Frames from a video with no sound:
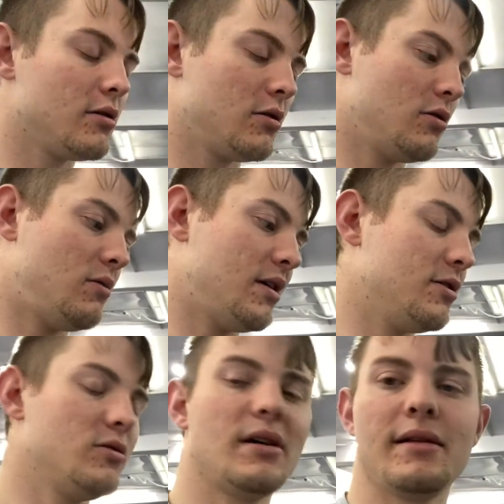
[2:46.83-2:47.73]
You don't wanna
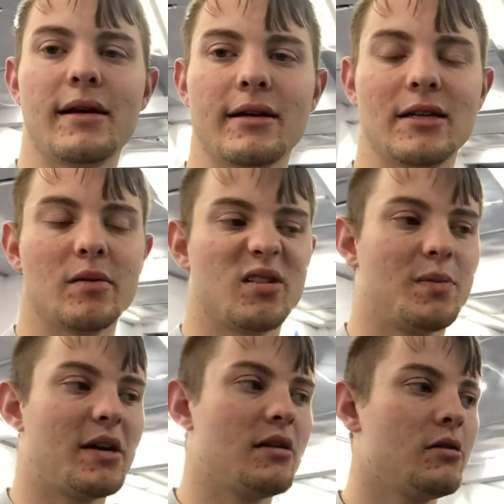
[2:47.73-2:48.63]
do that, that can damage the
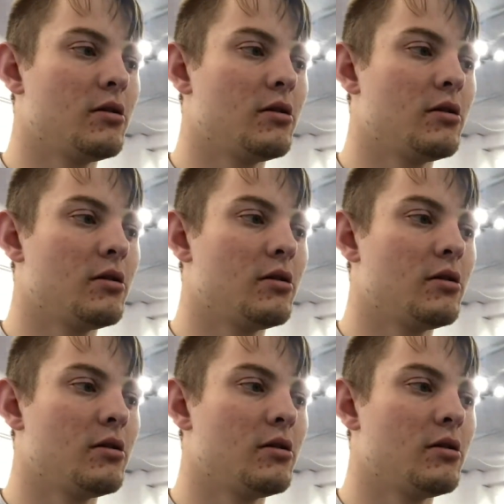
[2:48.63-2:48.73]
paint,